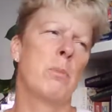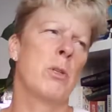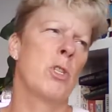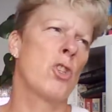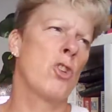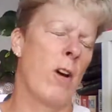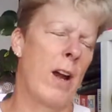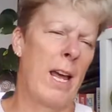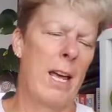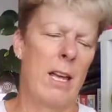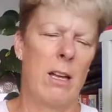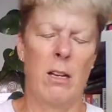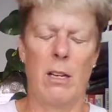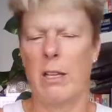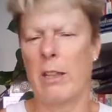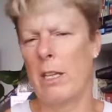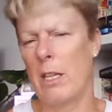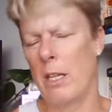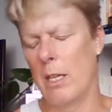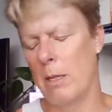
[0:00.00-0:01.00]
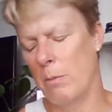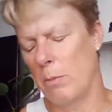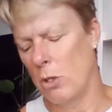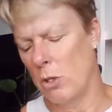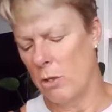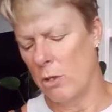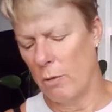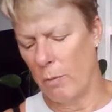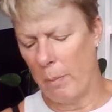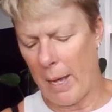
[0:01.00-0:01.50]
betrayal and the
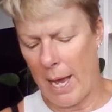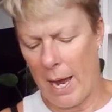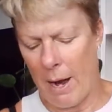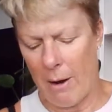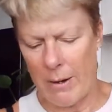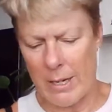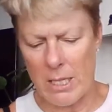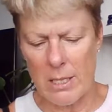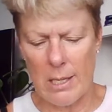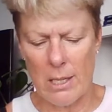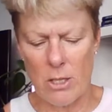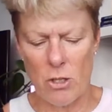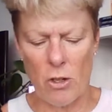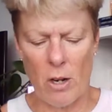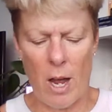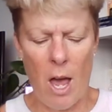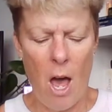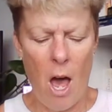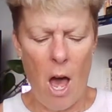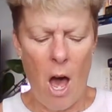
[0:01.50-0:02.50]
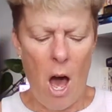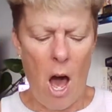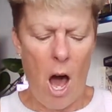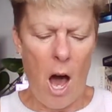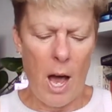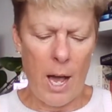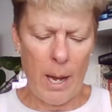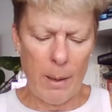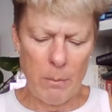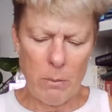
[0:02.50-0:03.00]
abuse of power, et cetera.
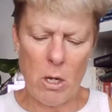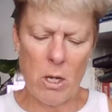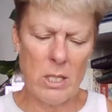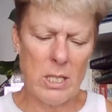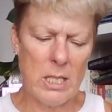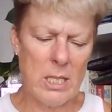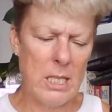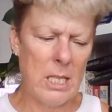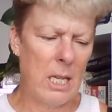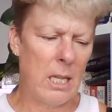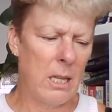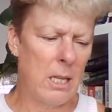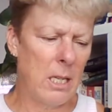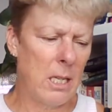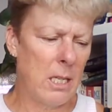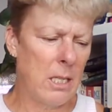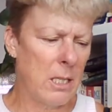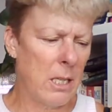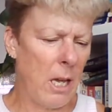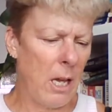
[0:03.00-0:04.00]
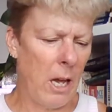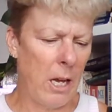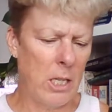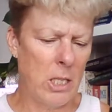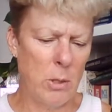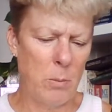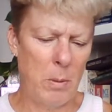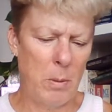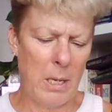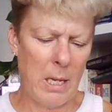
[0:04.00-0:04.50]
I'm not seeing that it's going
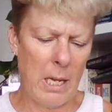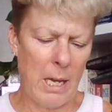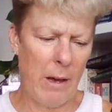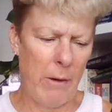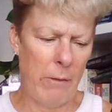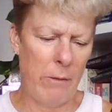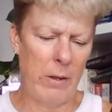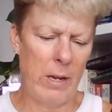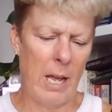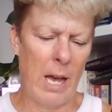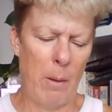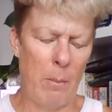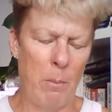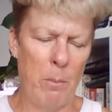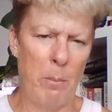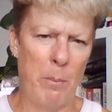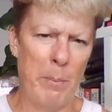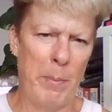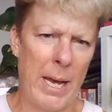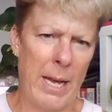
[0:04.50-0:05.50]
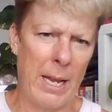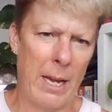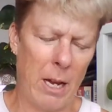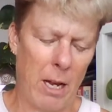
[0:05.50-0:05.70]
to be covered up, but